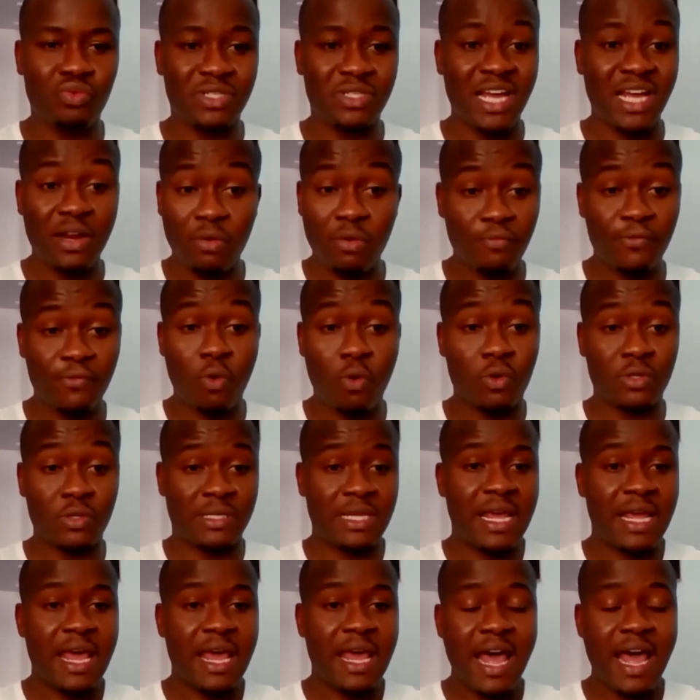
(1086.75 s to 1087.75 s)
And of course,
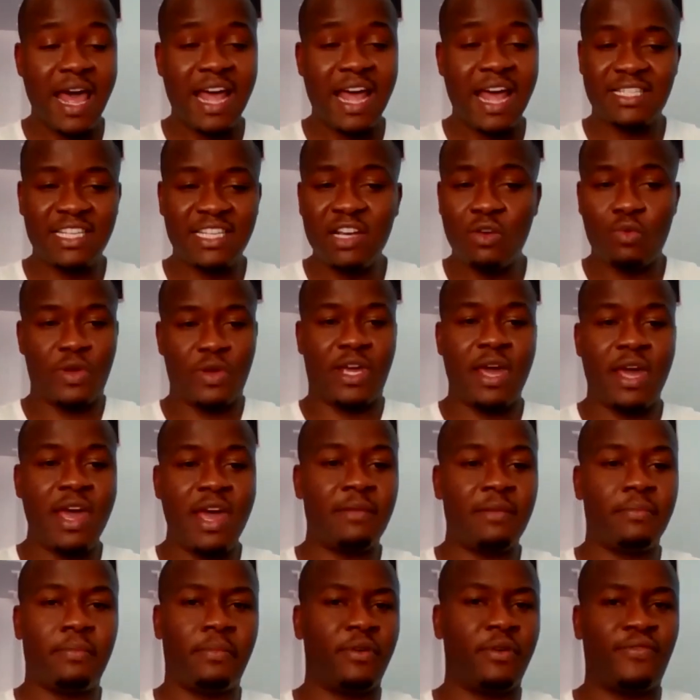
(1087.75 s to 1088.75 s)
I think we
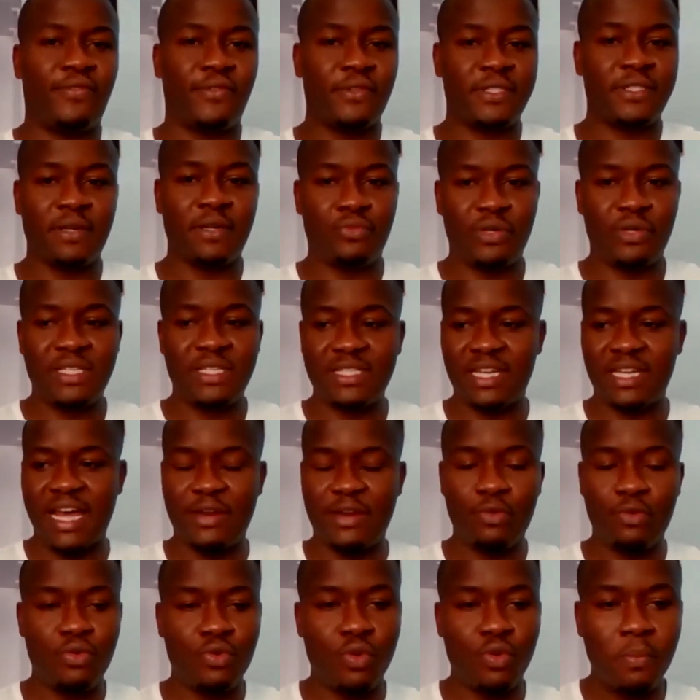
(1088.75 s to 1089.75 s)
can, but for some reason, I
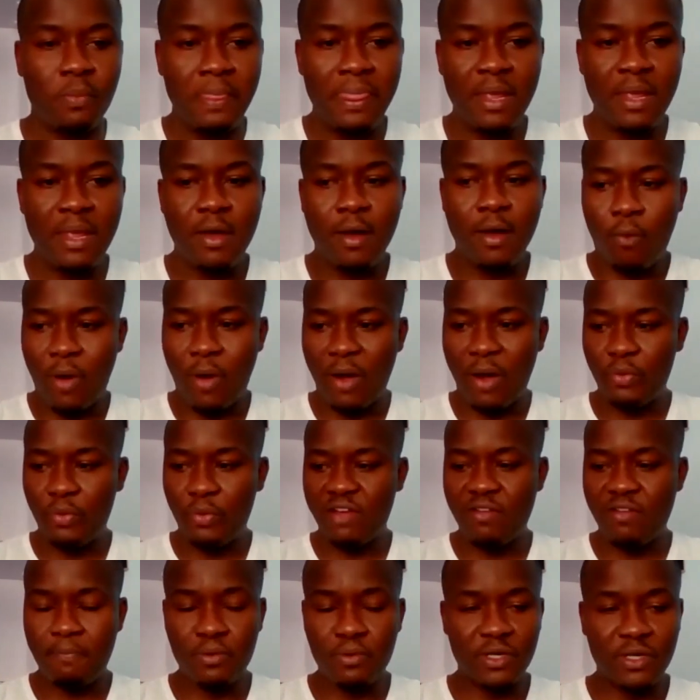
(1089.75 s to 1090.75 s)
don't know why we
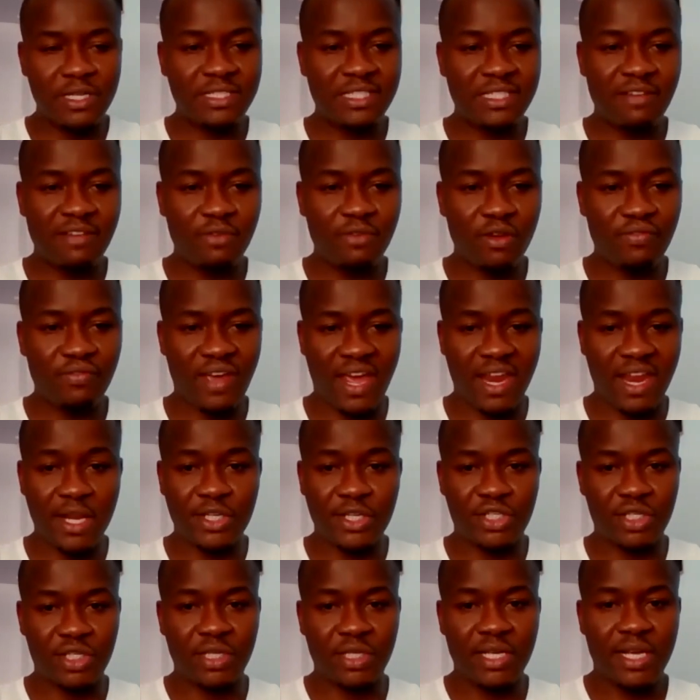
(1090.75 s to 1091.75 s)
never put this level of
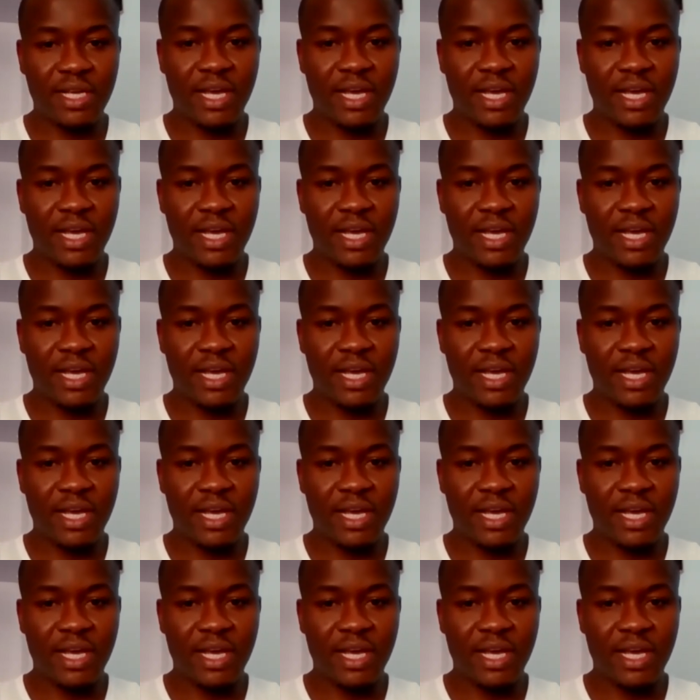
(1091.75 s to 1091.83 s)
energy